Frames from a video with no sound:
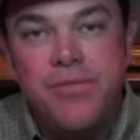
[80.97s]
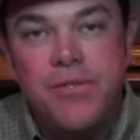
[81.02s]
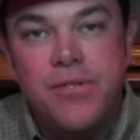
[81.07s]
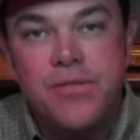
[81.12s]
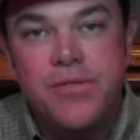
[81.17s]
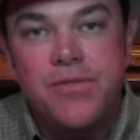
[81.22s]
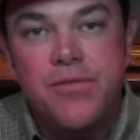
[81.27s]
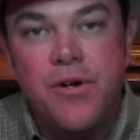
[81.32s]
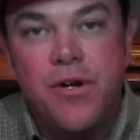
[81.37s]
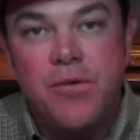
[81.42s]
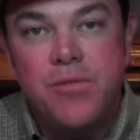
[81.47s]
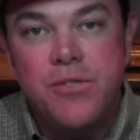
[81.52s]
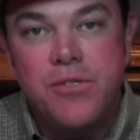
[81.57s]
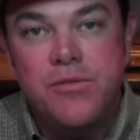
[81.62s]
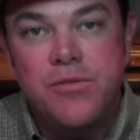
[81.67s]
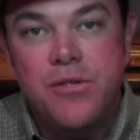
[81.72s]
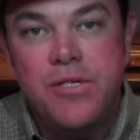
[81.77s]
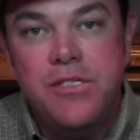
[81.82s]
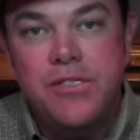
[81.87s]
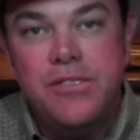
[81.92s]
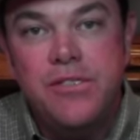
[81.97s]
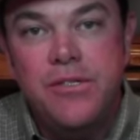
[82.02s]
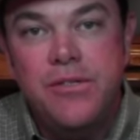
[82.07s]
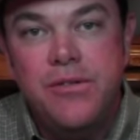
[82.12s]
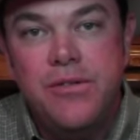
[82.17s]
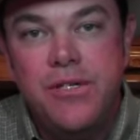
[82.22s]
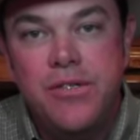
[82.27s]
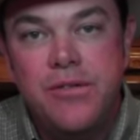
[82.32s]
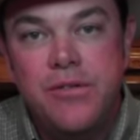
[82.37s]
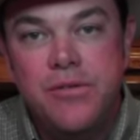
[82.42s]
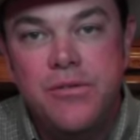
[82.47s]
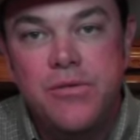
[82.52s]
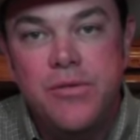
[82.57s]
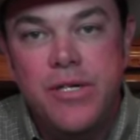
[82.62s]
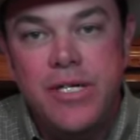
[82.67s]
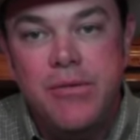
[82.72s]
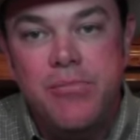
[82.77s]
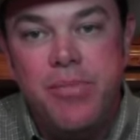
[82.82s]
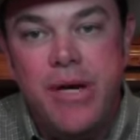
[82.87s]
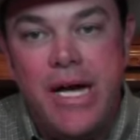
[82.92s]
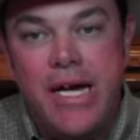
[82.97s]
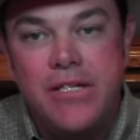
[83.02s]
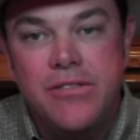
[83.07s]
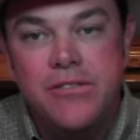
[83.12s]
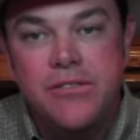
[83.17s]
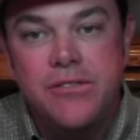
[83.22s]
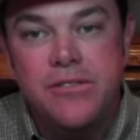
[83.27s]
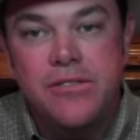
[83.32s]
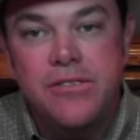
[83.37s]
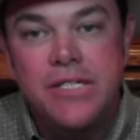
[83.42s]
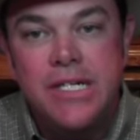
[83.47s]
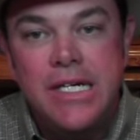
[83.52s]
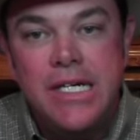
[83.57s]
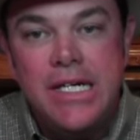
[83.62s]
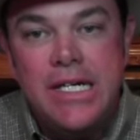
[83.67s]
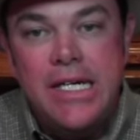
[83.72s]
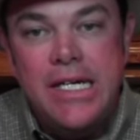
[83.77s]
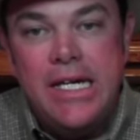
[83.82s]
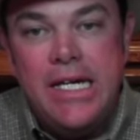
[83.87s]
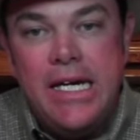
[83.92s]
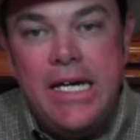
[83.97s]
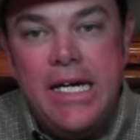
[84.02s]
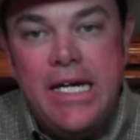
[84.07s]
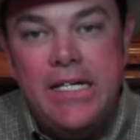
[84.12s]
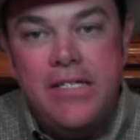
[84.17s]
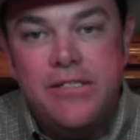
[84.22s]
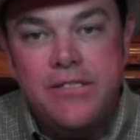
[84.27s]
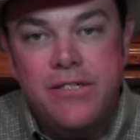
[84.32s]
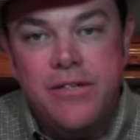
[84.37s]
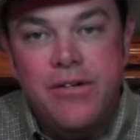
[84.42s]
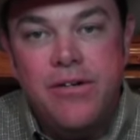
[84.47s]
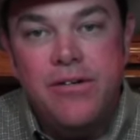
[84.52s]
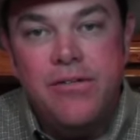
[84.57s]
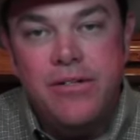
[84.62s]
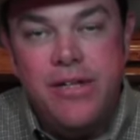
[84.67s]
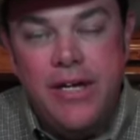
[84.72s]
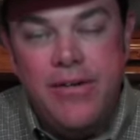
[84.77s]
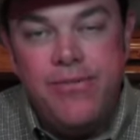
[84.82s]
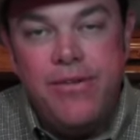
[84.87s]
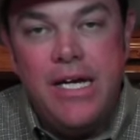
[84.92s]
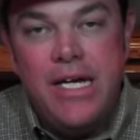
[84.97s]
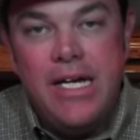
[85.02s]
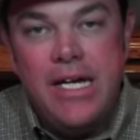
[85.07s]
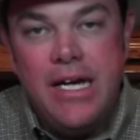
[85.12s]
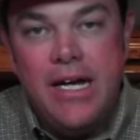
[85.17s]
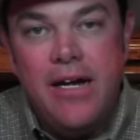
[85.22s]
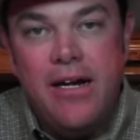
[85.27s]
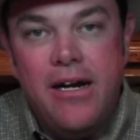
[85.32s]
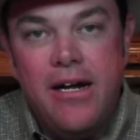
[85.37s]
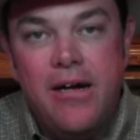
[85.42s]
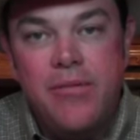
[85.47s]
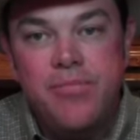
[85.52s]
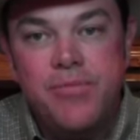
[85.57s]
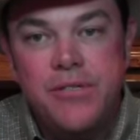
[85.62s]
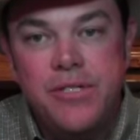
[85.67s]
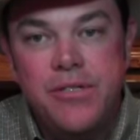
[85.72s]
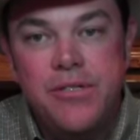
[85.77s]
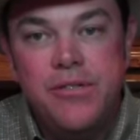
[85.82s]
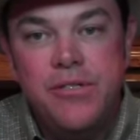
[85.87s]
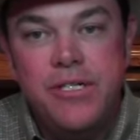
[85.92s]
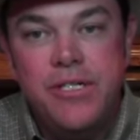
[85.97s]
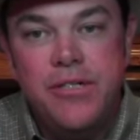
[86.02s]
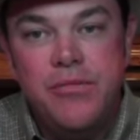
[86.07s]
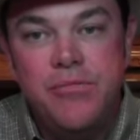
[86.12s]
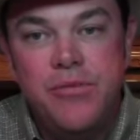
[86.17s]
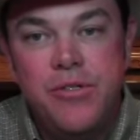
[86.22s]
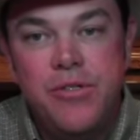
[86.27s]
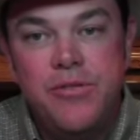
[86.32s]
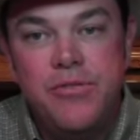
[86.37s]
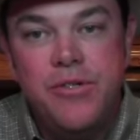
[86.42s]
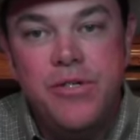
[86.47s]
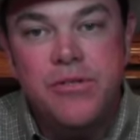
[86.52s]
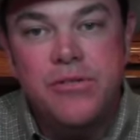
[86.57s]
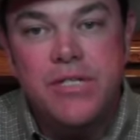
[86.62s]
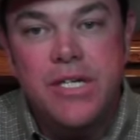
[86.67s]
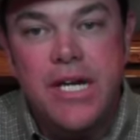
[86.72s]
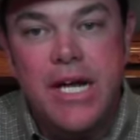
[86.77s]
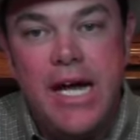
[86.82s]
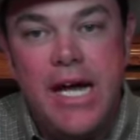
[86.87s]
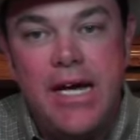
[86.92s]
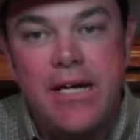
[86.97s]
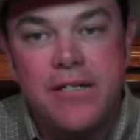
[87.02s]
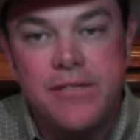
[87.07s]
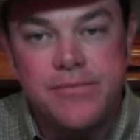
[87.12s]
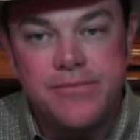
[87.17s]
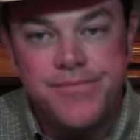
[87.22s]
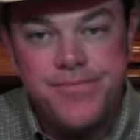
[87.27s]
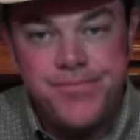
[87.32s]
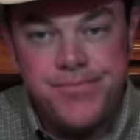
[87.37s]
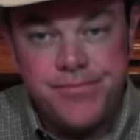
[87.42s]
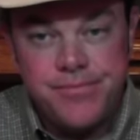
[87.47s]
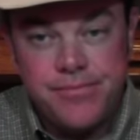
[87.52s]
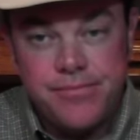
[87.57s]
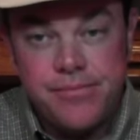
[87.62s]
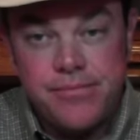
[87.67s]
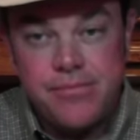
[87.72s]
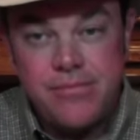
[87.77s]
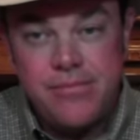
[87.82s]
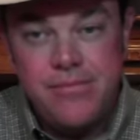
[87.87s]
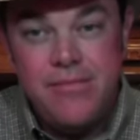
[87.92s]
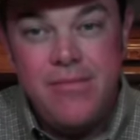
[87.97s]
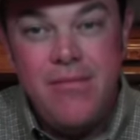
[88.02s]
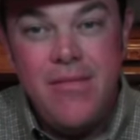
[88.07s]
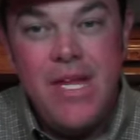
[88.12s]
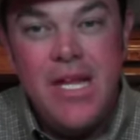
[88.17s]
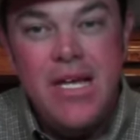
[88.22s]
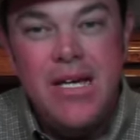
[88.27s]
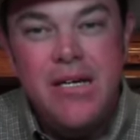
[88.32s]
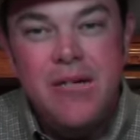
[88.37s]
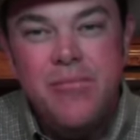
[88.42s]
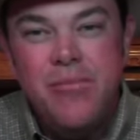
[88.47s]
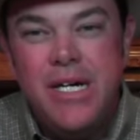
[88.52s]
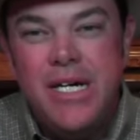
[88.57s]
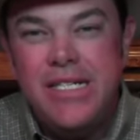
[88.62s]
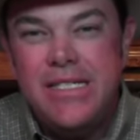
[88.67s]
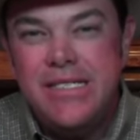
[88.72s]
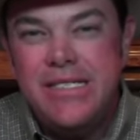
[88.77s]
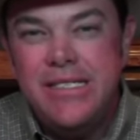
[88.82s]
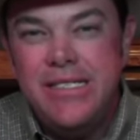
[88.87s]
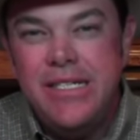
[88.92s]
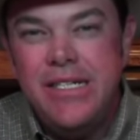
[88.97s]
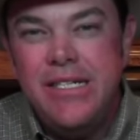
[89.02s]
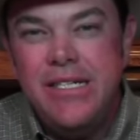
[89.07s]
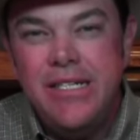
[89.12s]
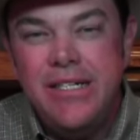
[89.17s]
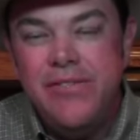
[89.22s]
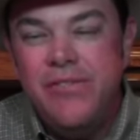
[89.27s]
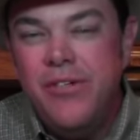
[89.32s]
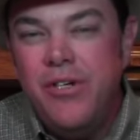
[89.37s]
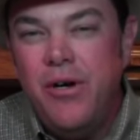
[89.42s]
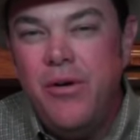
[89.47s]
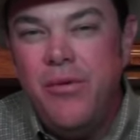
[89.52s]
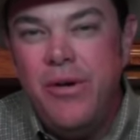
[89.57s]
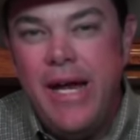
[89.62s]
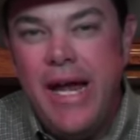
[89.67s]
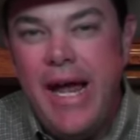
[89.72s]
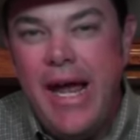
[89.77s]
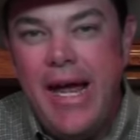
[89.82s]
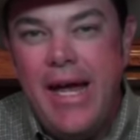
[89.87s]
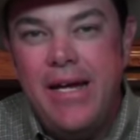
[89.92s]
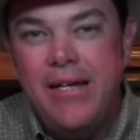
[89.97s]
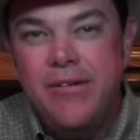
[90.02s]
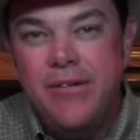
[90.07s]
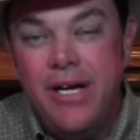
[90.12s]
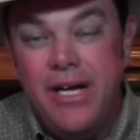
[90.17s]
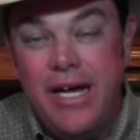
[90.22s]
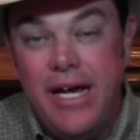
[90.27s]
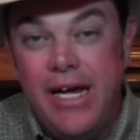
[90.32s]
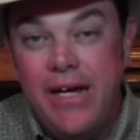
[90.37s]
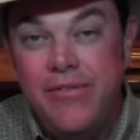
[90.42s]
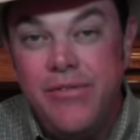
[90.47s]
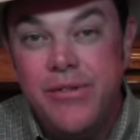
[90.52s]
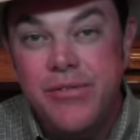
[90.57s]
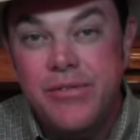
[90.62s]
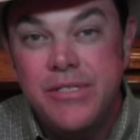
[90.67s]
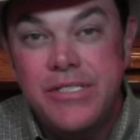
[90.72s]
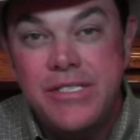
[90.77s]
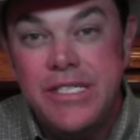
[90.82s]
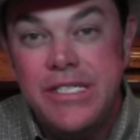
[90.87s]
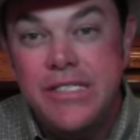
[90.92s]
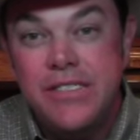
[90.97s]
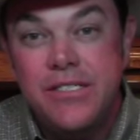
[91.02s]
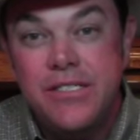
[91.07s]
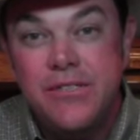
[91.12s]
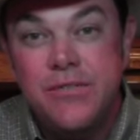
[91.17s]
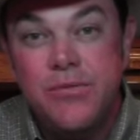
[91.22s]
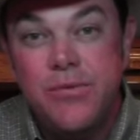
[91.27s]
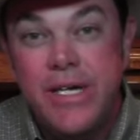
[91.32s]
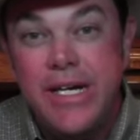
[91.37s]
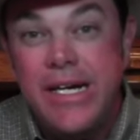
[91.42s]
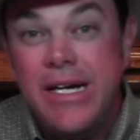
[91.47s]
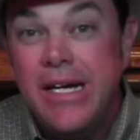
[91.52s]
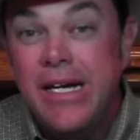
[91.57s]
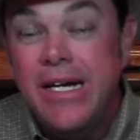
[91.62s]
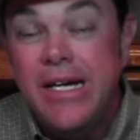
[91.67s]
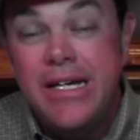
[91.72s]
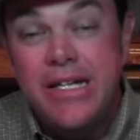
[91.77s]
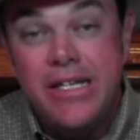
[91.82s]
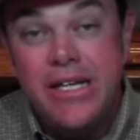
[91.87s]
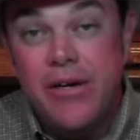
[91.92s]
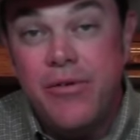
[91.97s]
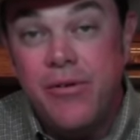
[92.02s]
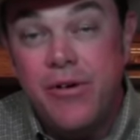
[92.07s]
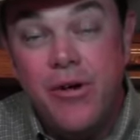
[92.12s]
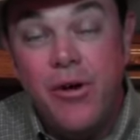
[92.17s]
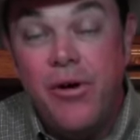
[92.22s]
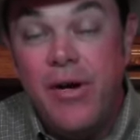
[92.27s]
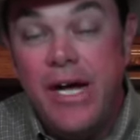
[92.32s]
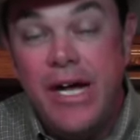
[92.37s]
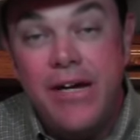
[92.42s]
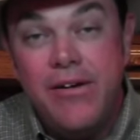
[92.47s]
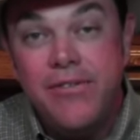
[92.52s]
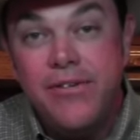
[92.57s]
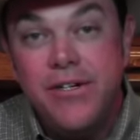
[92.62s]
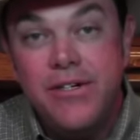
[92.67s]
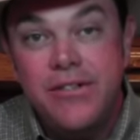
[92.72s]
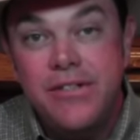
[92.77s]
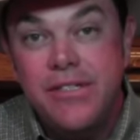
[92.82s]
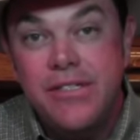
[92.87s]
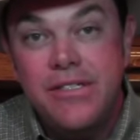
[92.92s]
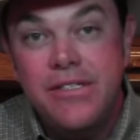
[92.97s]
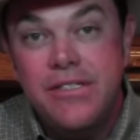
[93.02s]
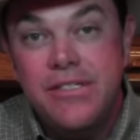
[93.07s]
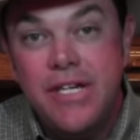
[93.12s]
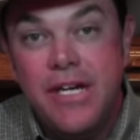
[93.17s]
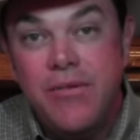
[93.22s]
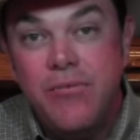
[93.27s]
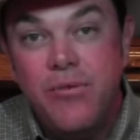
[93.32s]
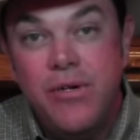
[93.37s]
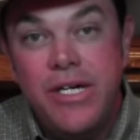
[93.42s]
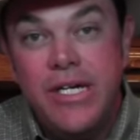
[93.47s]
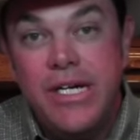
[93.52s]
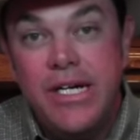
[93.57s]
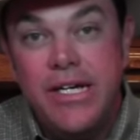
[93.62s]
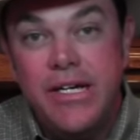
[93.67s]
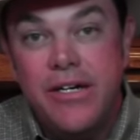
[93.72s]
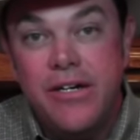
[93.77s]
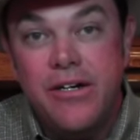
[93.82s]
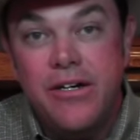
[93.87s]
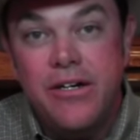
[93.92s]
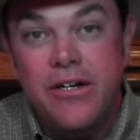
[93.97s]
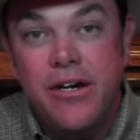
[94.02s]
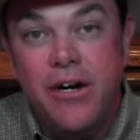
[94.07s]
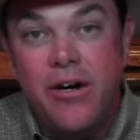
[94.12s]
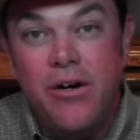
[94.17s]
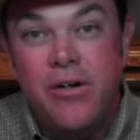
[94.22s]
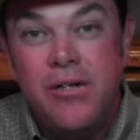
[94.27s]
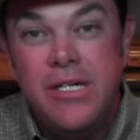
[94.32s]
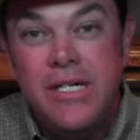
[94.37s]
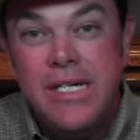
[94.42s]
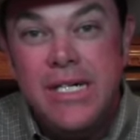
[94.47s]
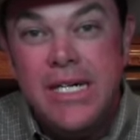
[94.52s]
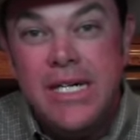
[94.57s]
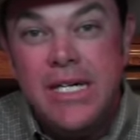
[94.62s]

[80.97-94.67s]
if those farmers want to on those wheat pastures. And so they finally got an opportunity to move those cattle. But still, even though we had heavy receipts this week, they were no heavier than the same week a year ago,